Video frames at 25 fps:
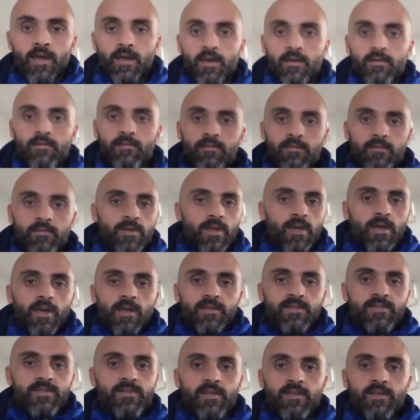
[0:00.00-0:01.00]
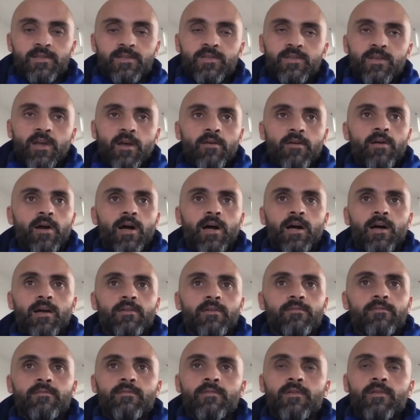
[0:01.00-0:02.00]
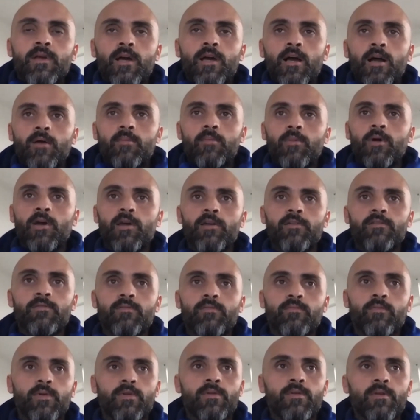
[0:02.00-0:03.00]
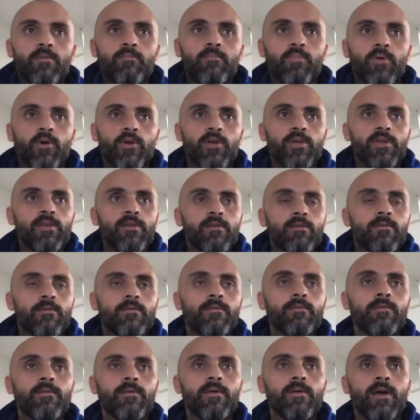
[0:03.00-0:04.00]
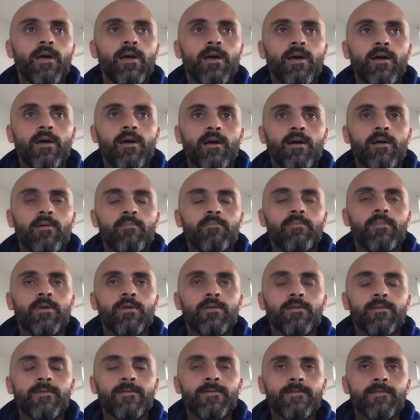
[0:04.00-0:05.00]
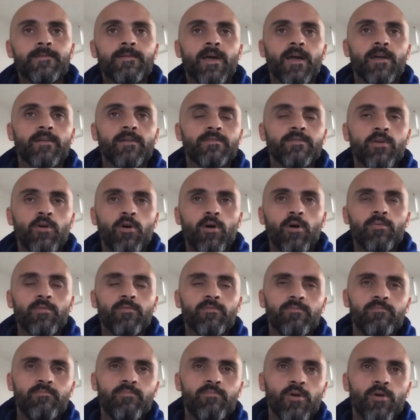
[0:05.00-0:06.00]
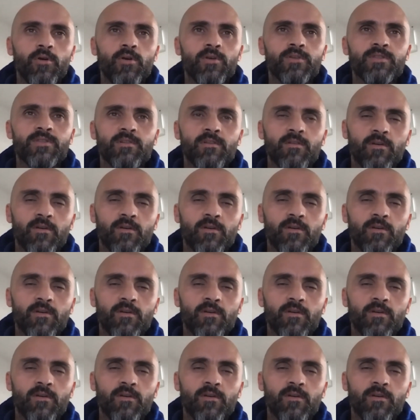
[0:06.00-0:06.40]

and yeah, it's so hard, Heath, being that type of person.